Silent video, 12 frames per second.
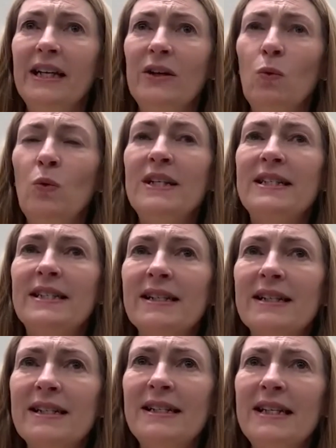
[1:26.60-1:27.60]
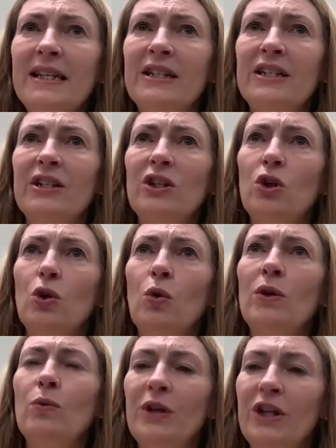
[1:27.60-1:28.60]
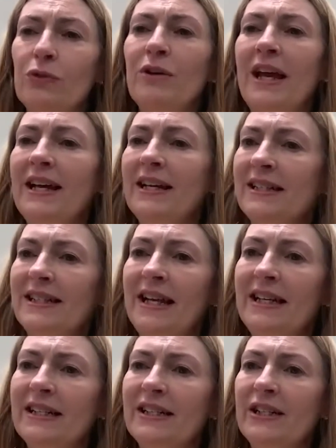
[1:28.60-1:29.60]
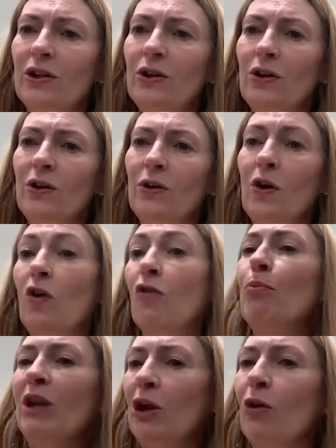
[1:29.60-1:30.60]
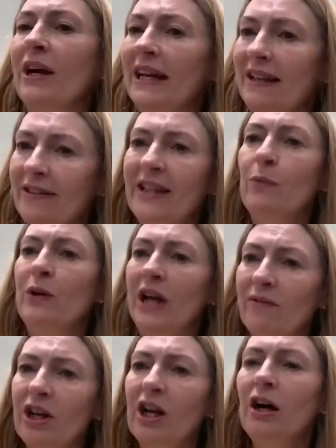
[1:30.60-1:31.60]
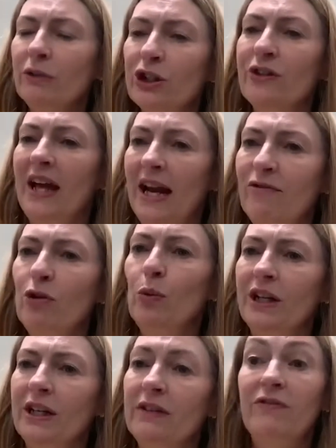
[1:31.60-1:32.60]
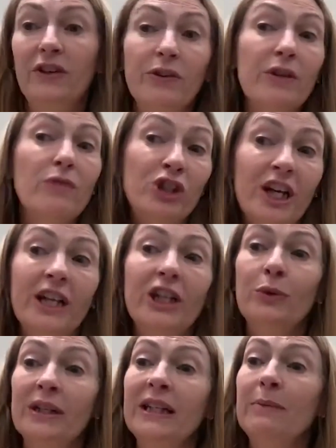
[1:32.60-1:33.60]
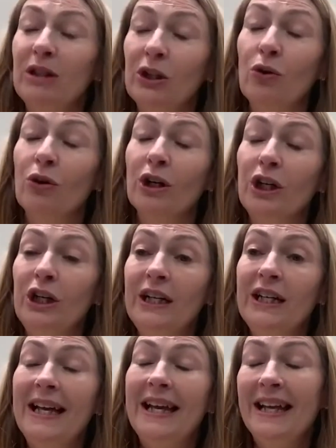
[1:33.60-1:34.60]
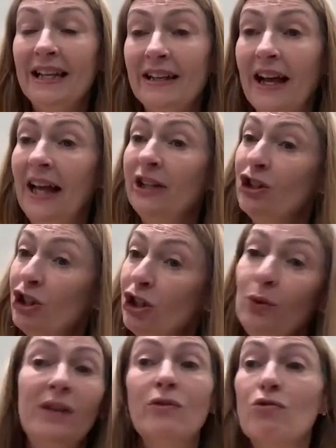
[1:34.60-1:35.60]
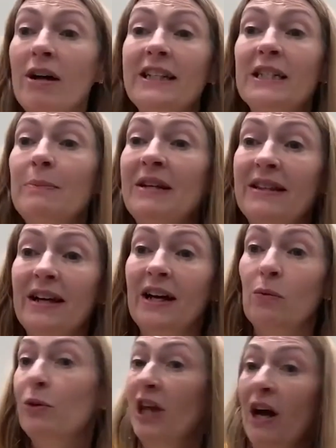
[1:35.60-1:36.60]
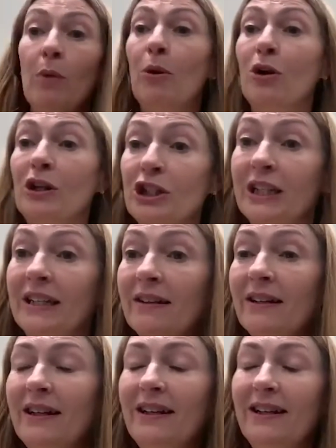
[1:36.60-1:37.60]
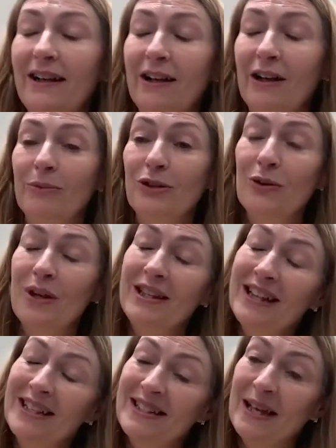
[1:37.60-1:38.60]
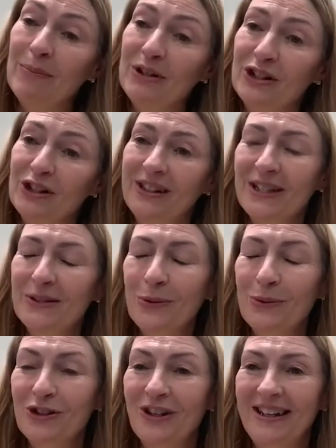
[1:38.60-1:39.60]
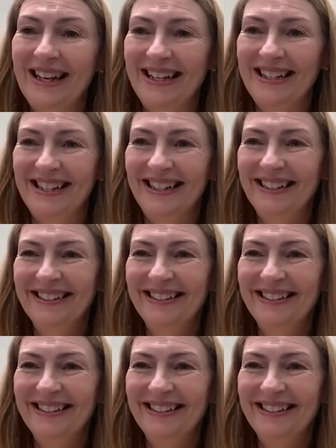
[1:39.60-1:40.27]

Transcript: we succeed when we create a sense of belonging, that we have a culture that everyone can feel they genuinely belong in and to, and have a right to be there without apology. So I think that's the ambition. That's what we're trying to get at.